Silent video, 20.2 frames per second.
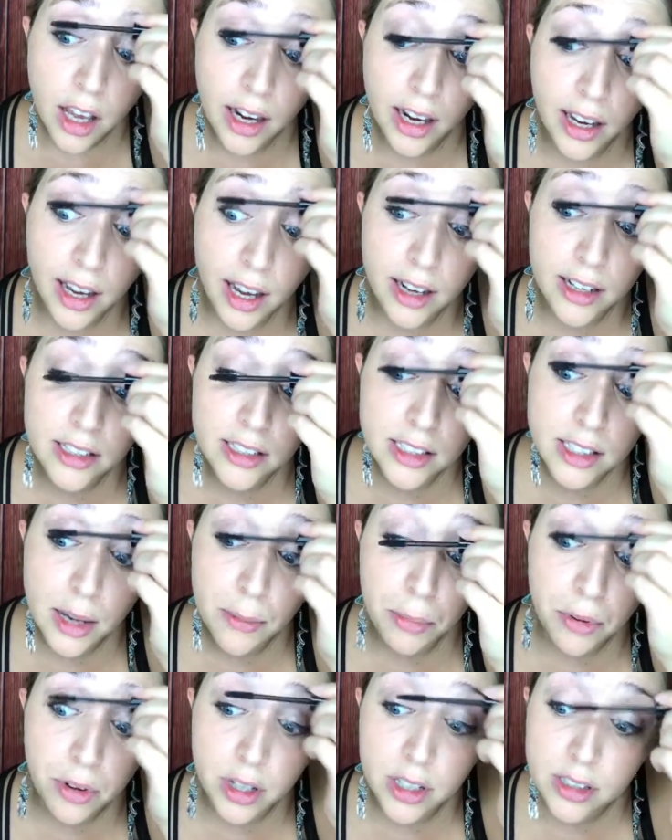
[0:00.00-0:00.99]
And it kind of
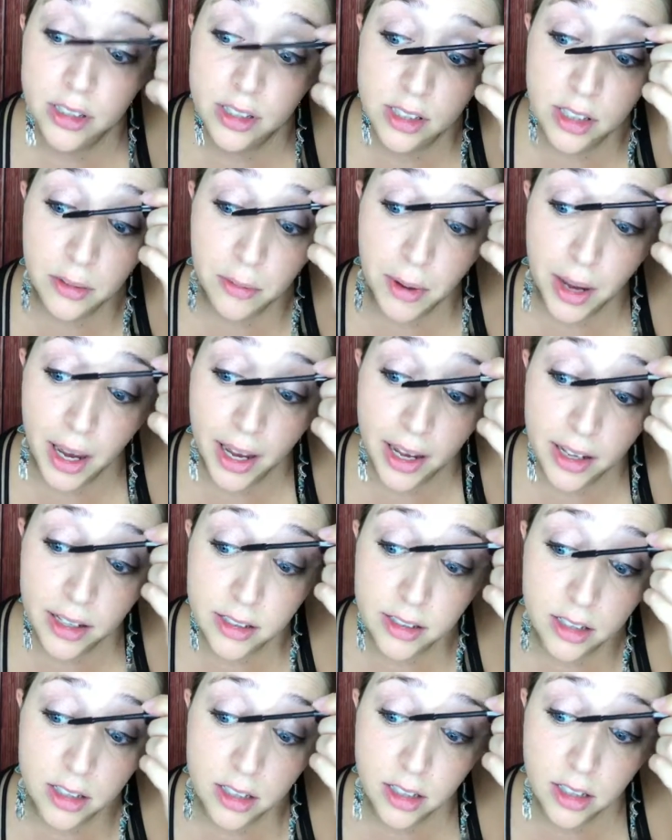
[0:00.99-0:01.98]
separates them
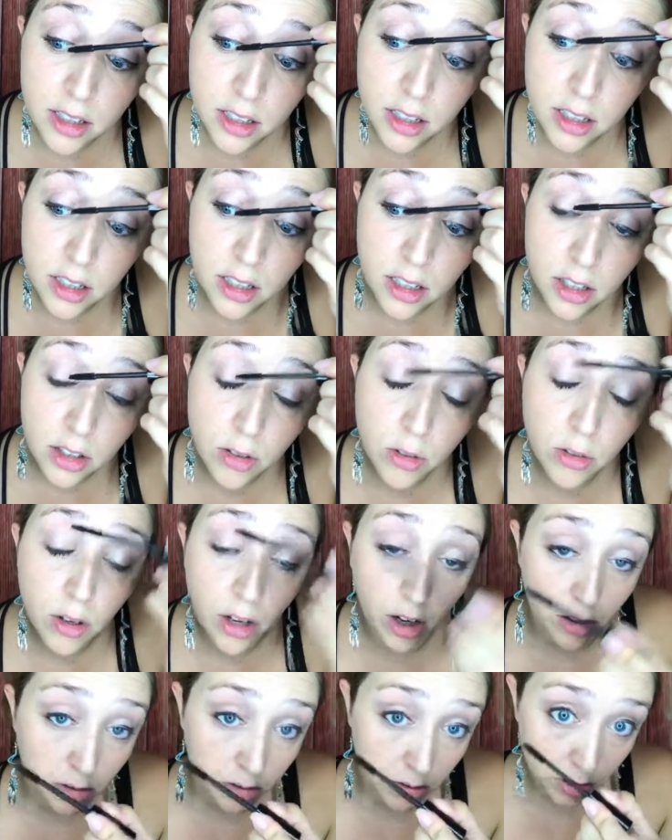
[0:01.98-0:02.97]
as you
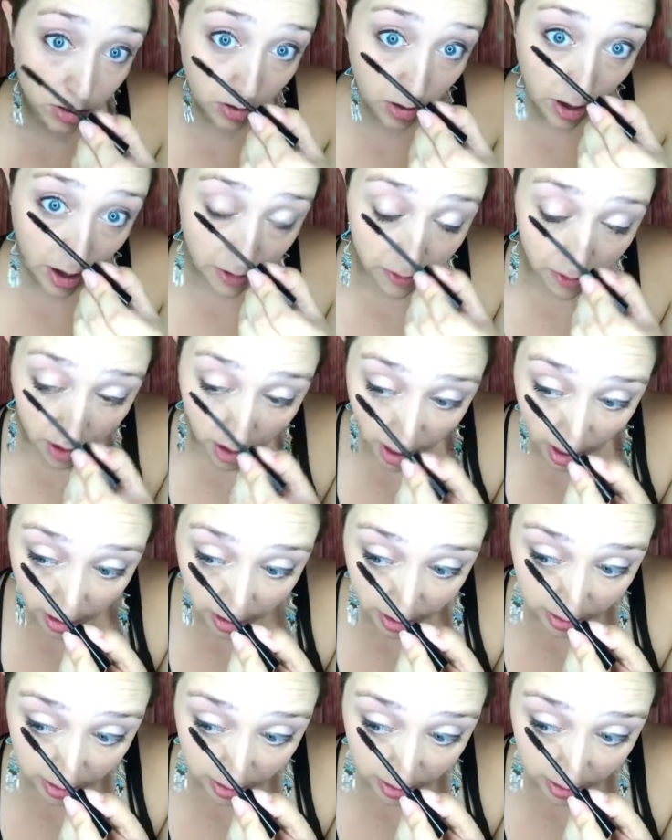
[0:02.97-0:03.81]
go, so you have a lot